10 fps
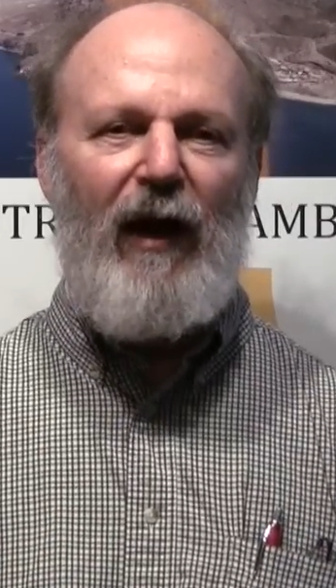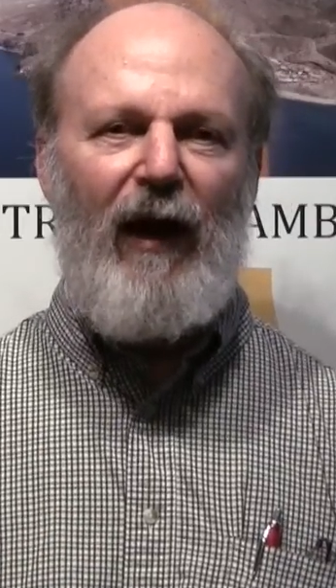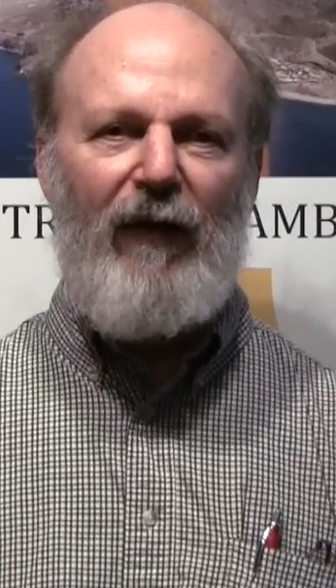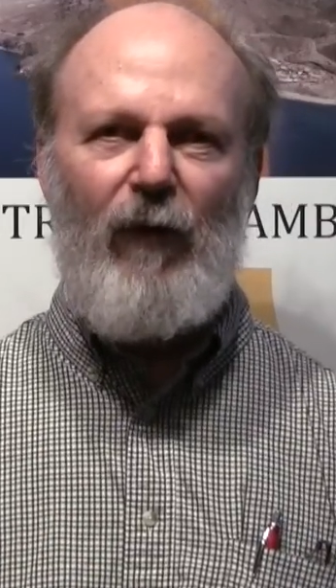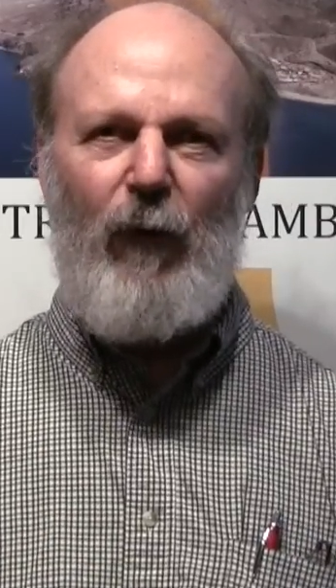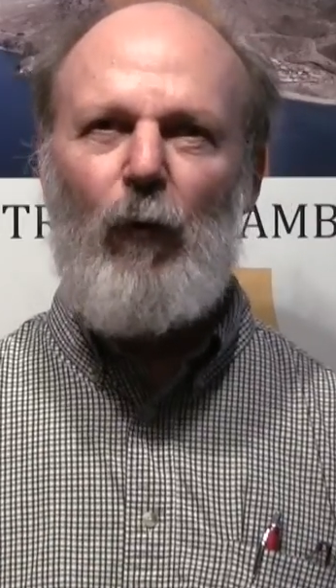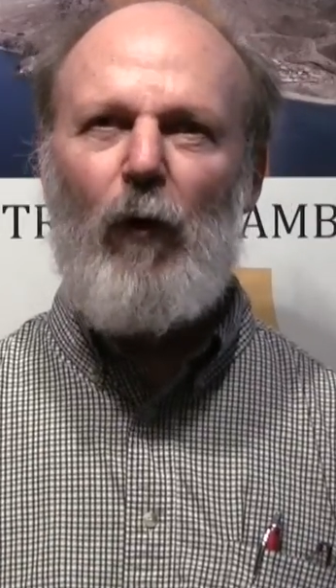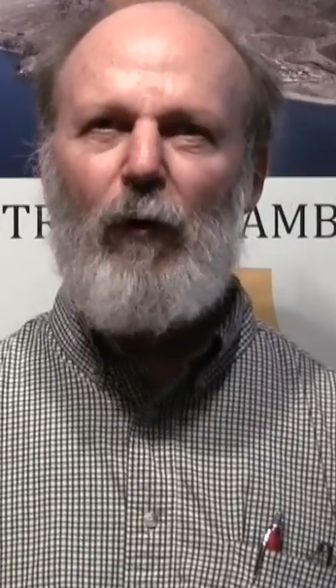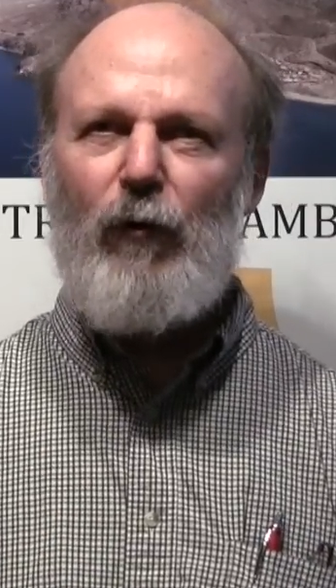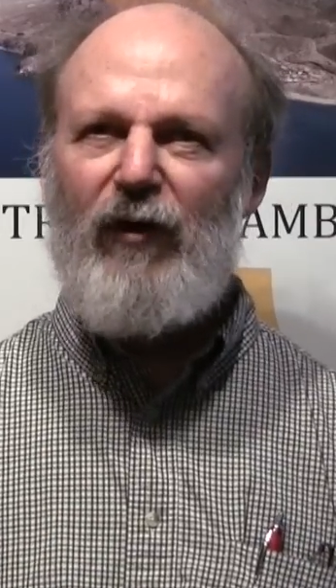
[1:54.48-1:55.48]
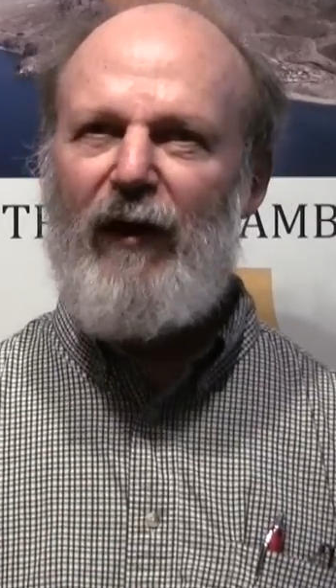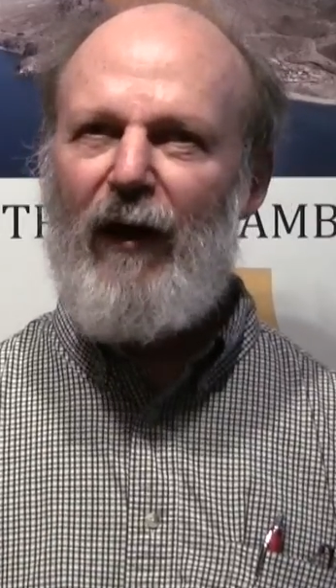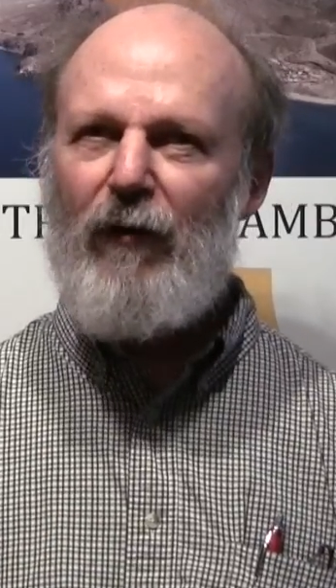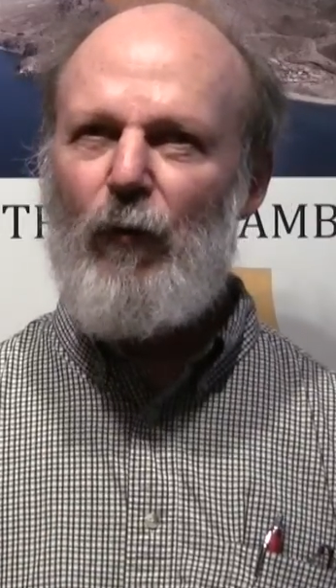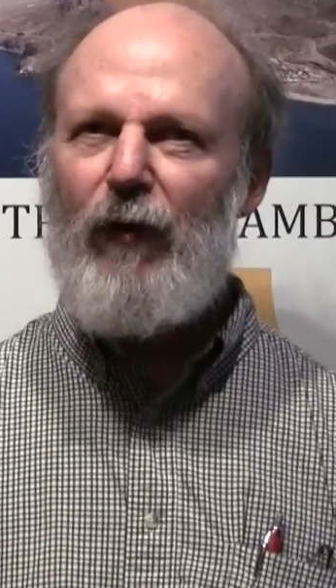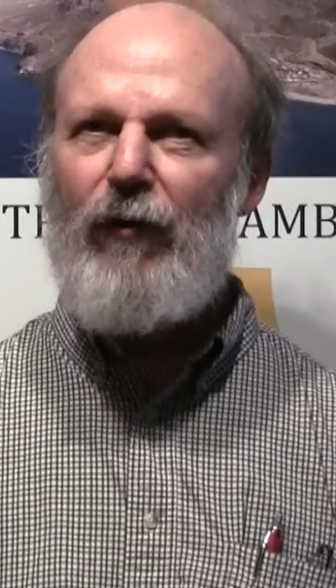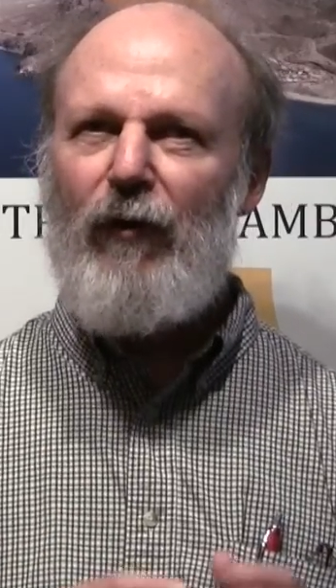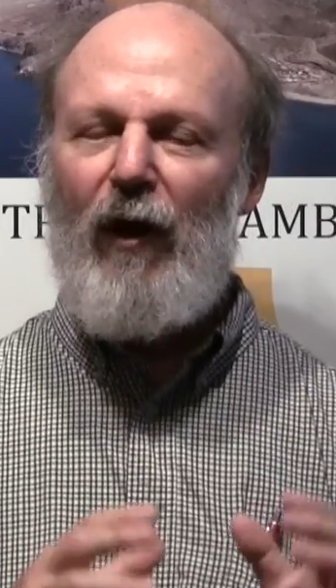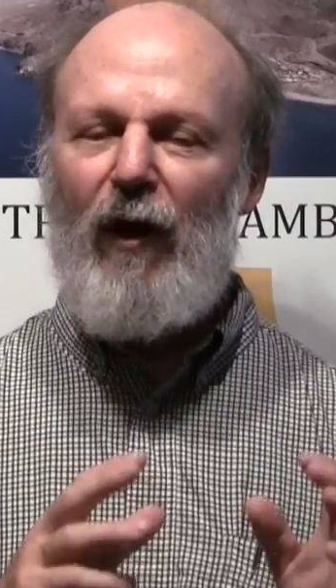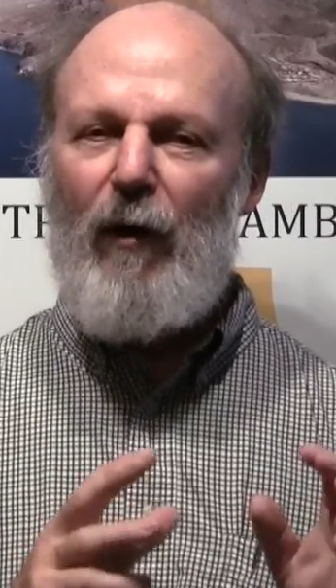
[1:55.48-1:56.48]
and that we work together with
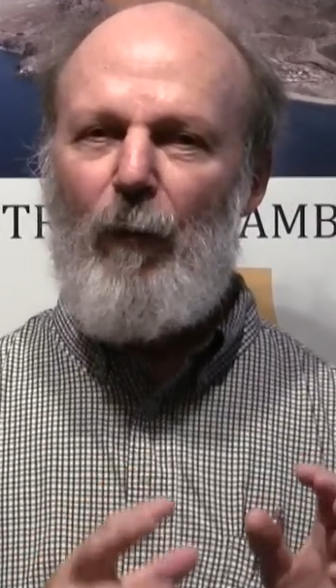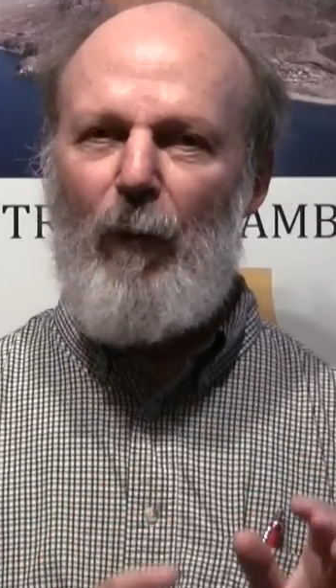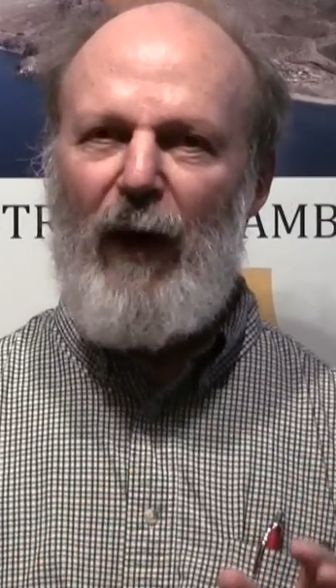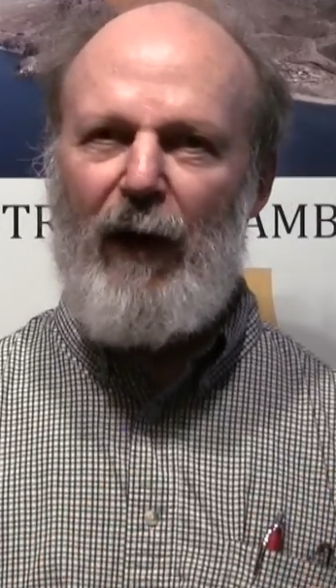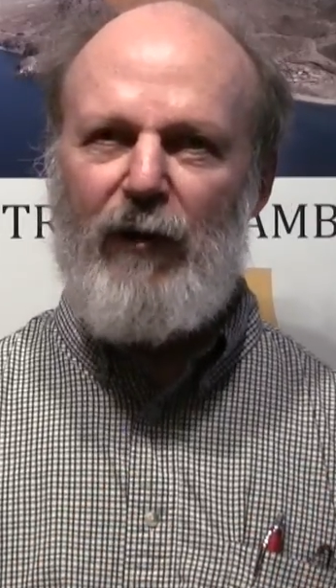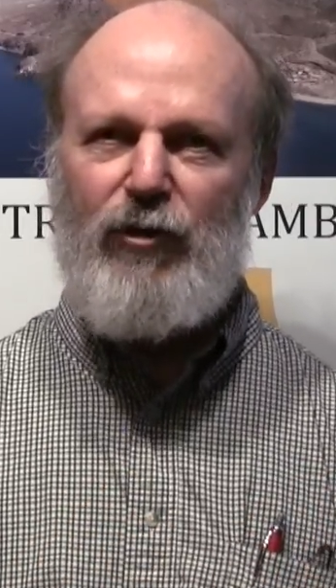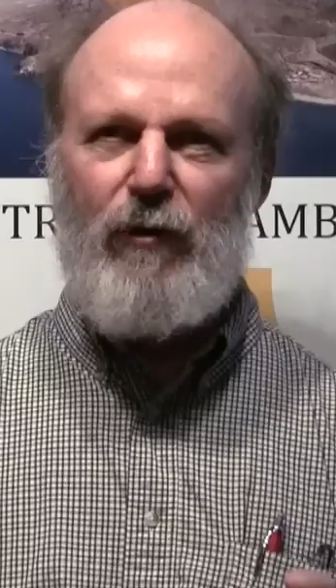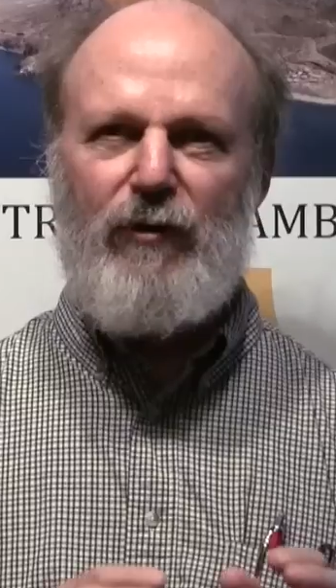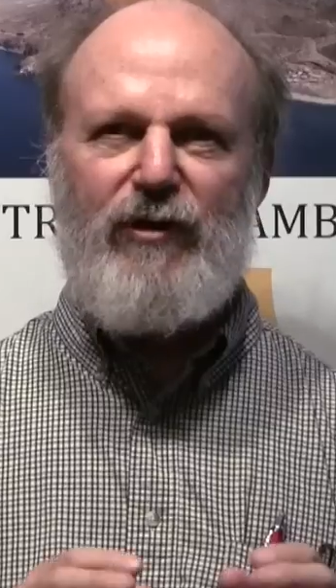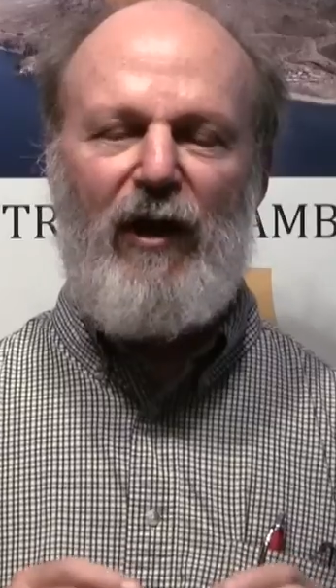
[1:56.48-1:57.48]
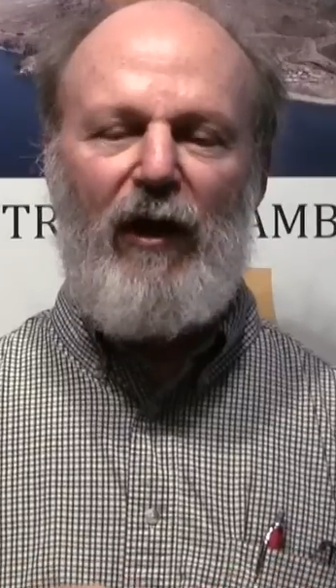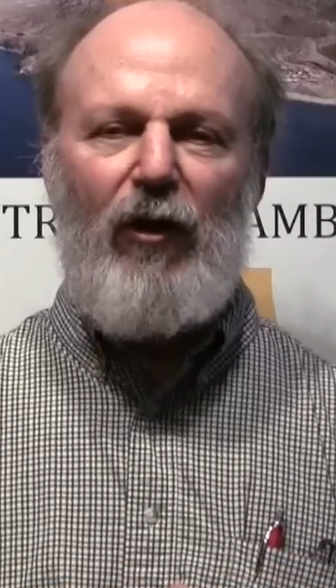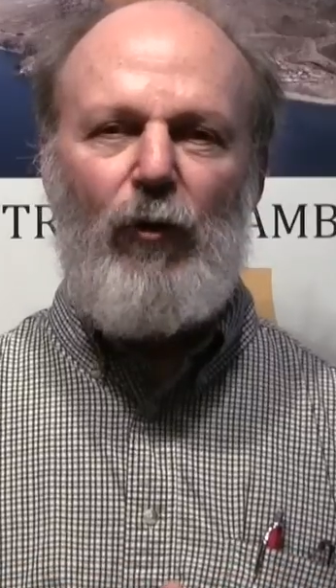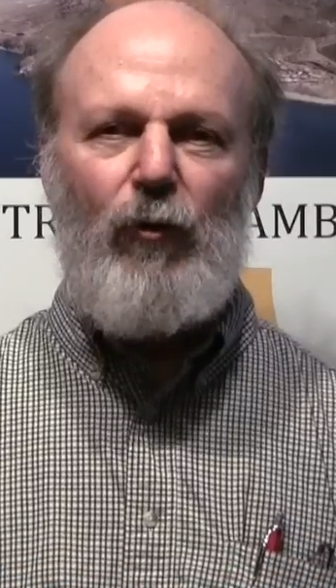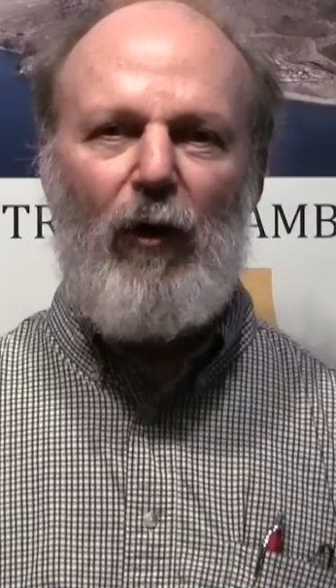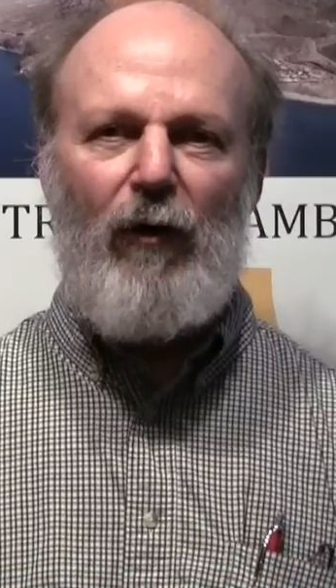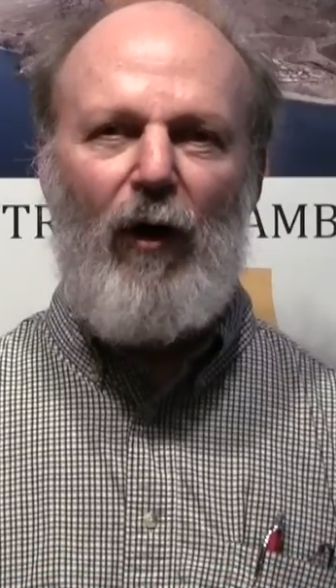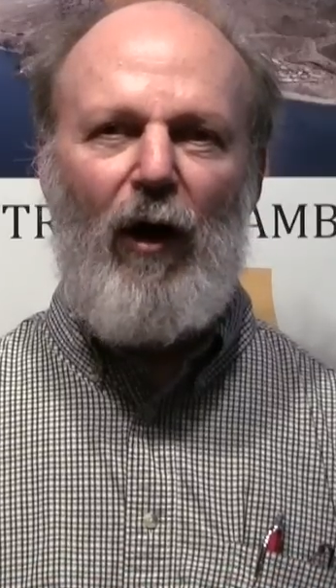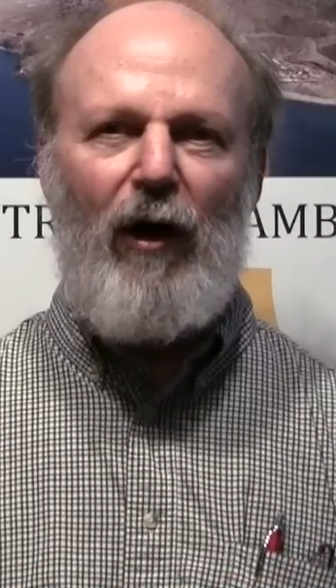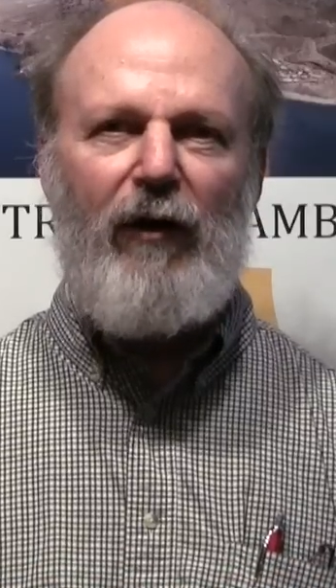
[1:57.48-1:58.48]
managers who are
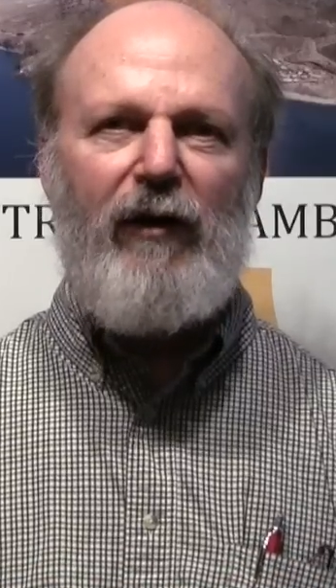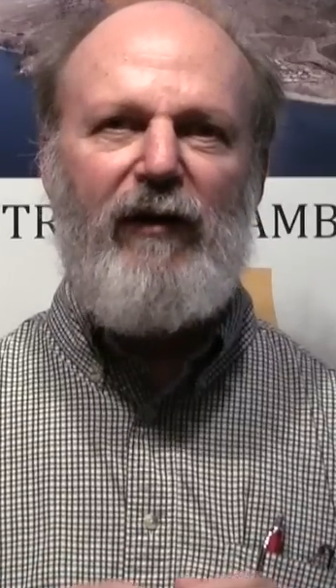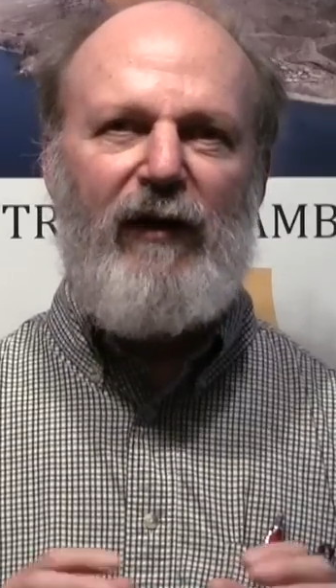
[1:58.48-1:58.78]
uh,